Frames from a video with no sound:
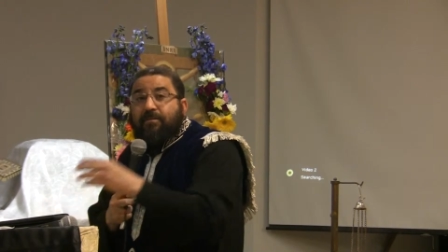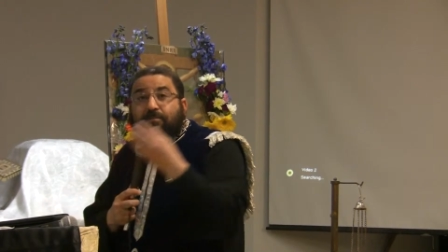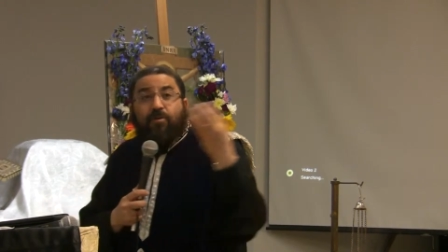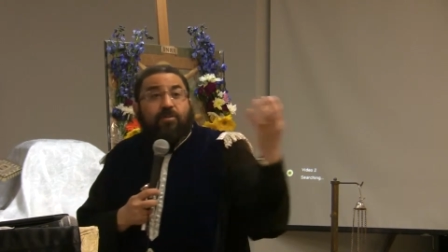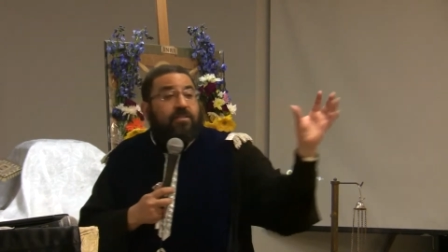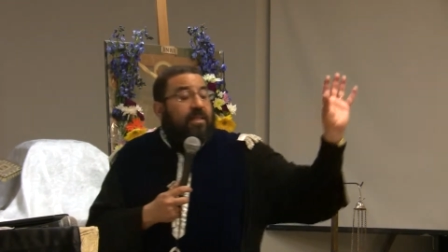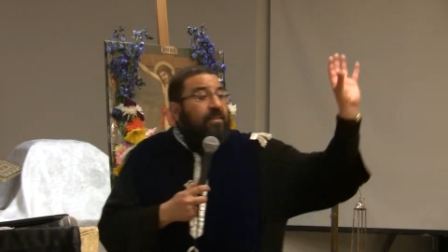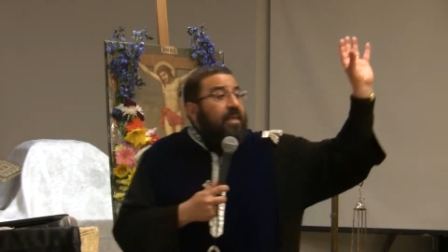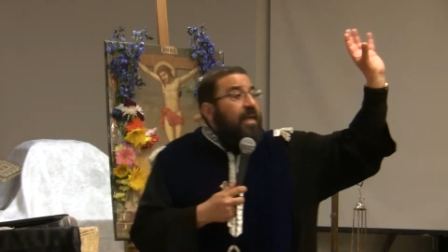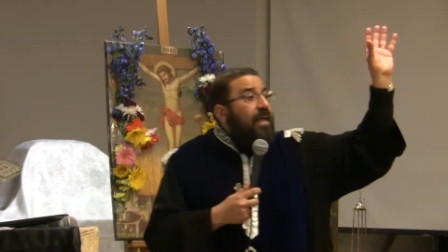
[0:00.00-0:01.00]
books that
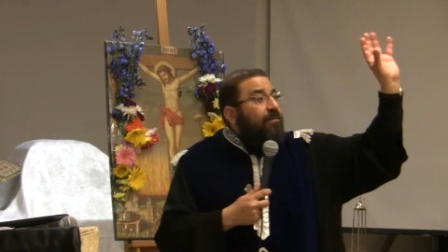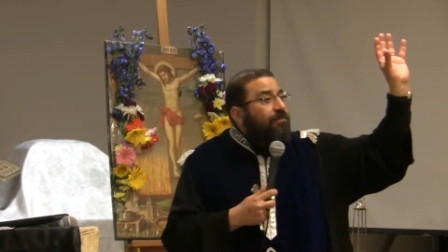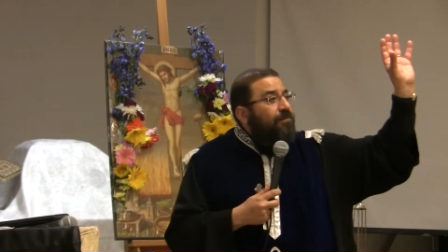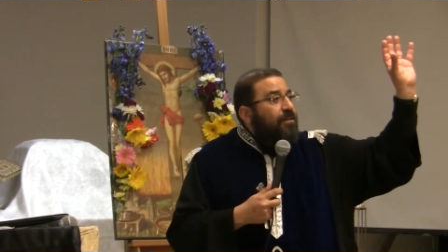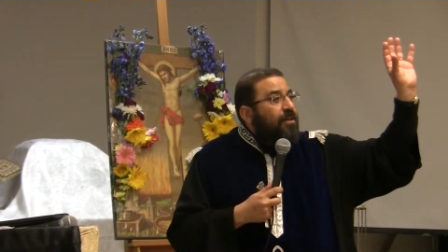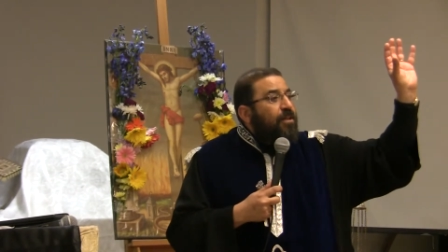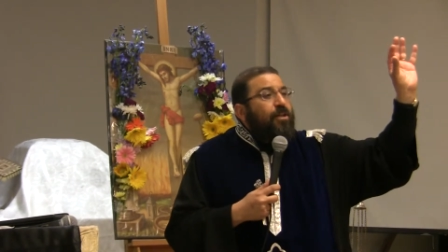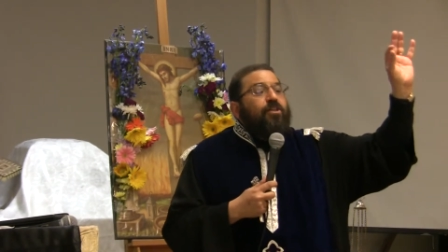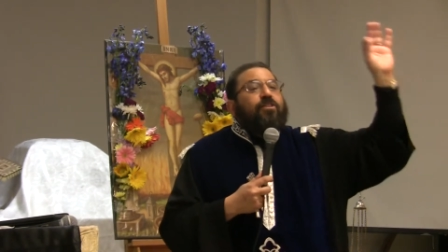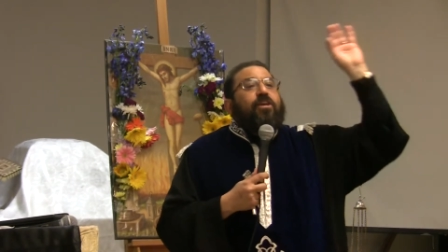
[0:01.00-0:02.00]
they have,
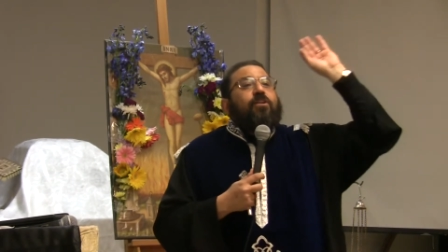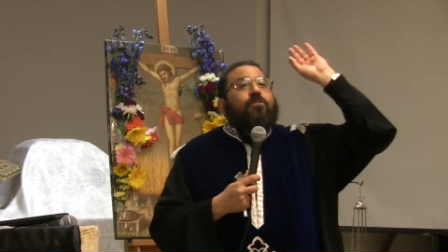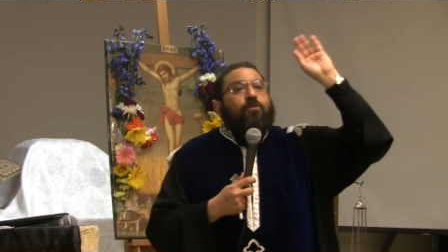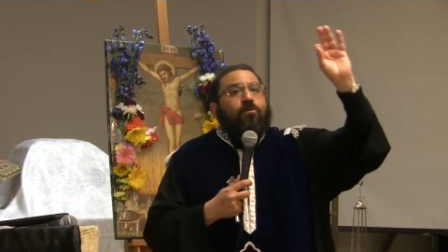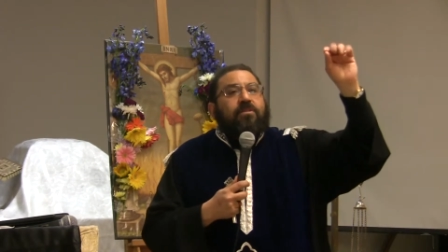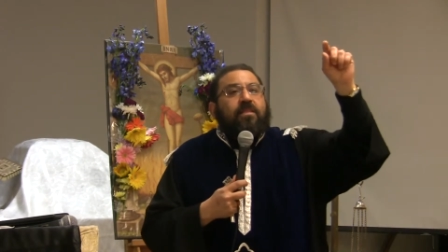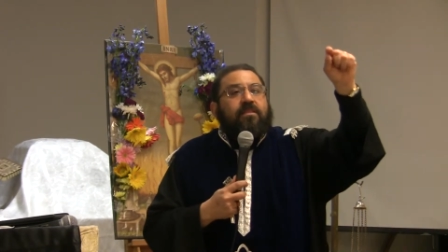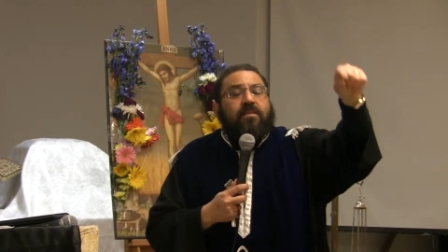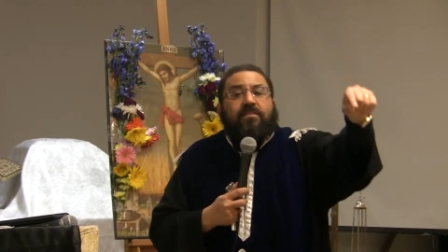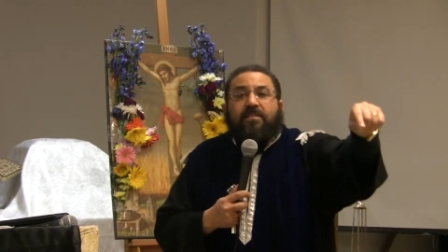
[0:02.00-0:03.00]
they know that
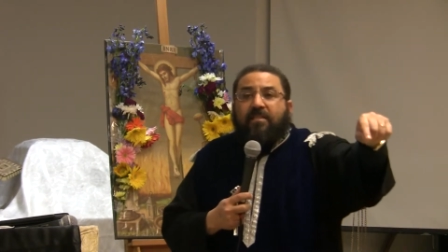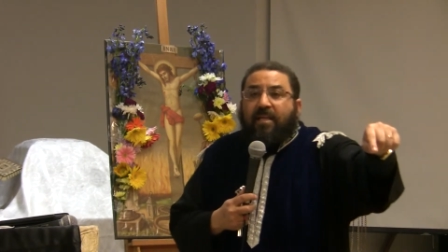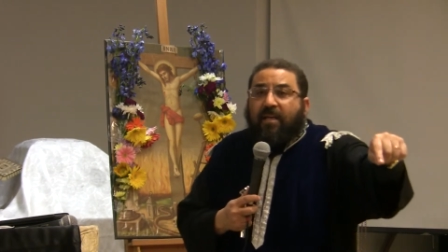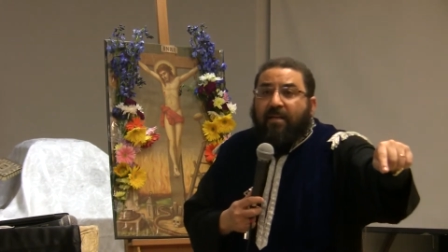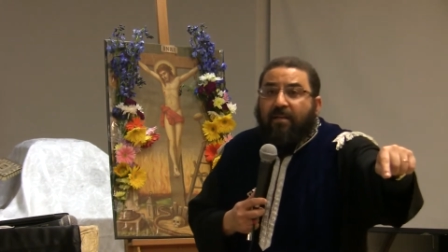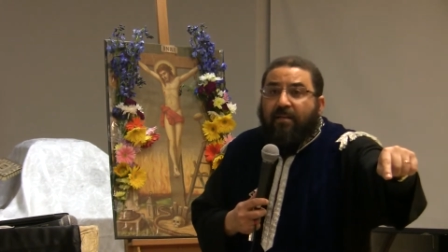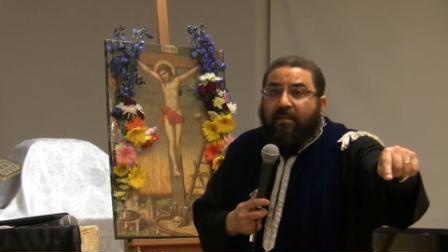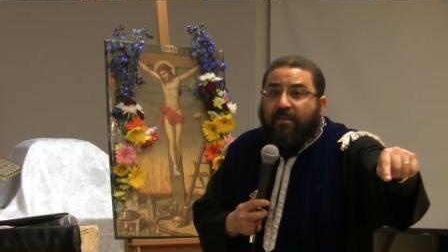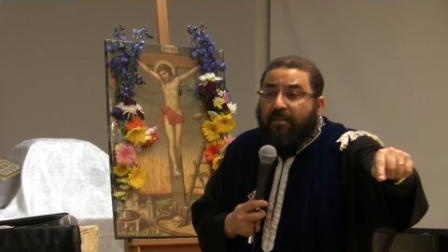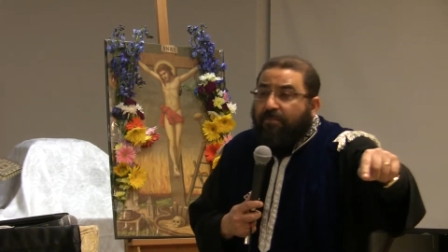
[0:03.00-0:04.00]
this is the
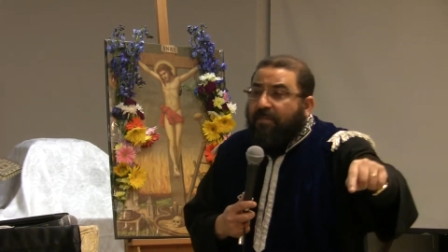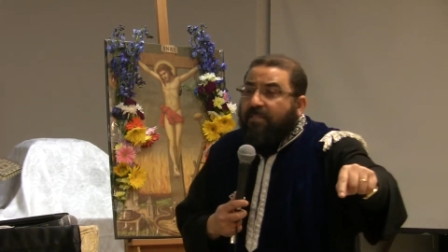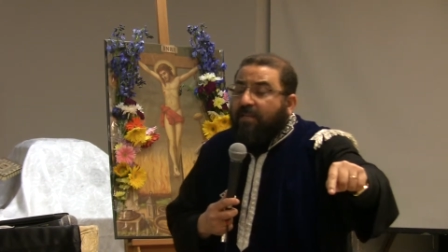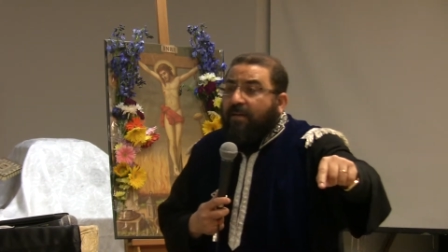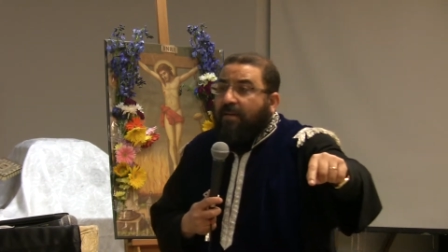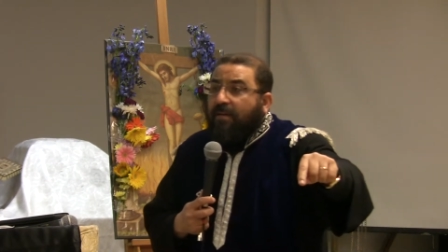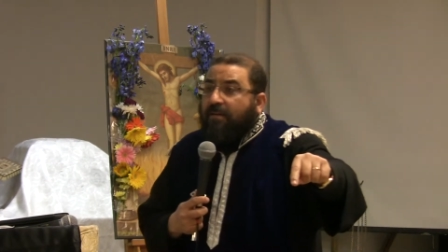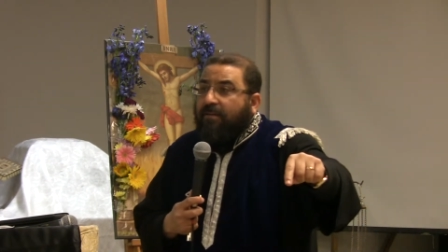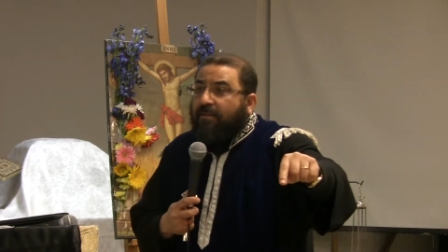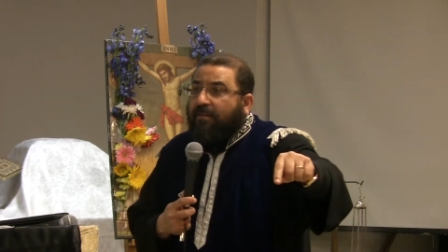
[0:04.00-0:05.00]
Messiah.
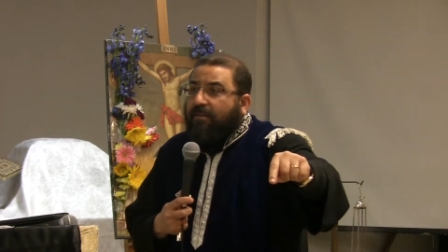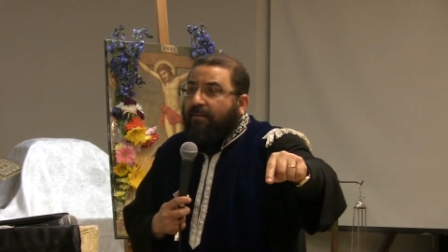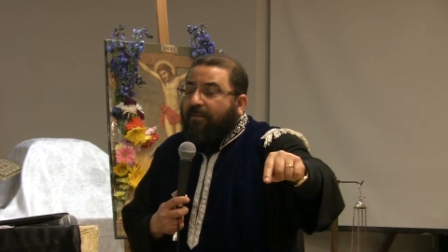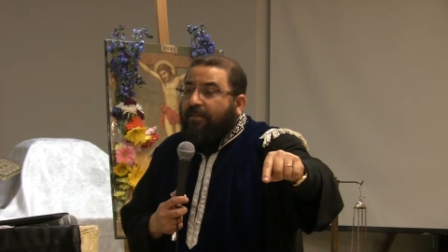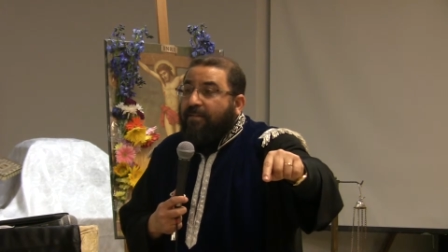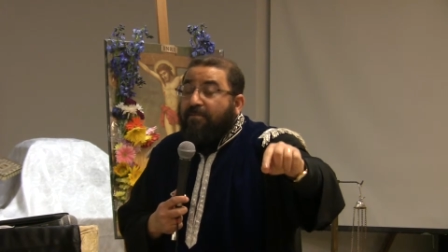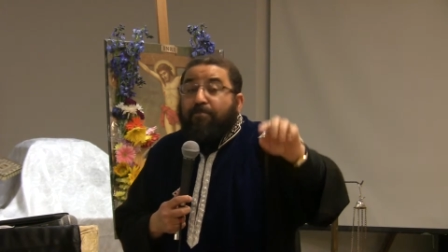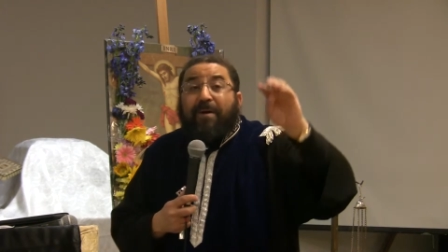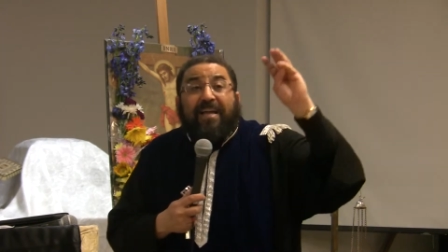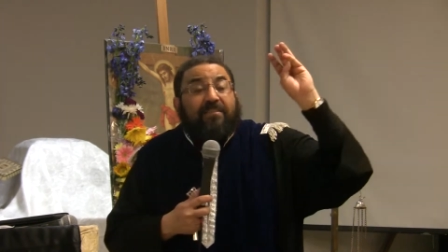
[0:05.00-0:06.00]

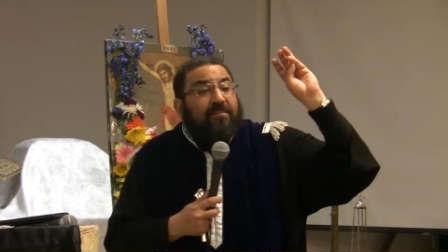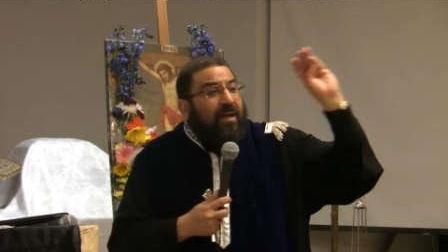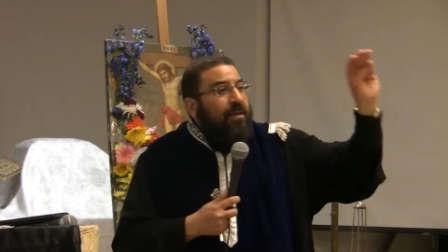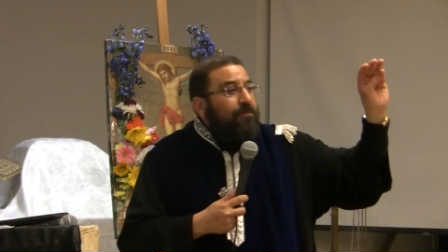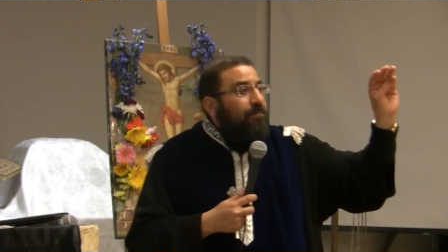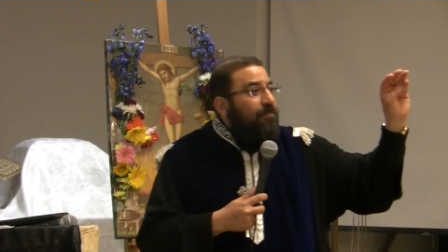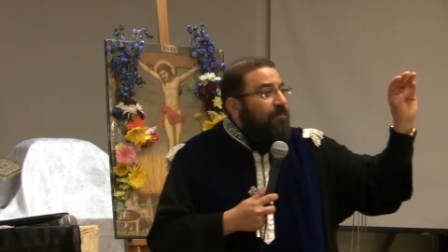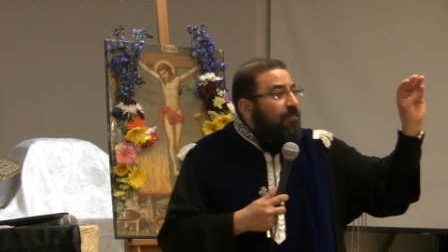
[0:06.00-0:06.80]
By time,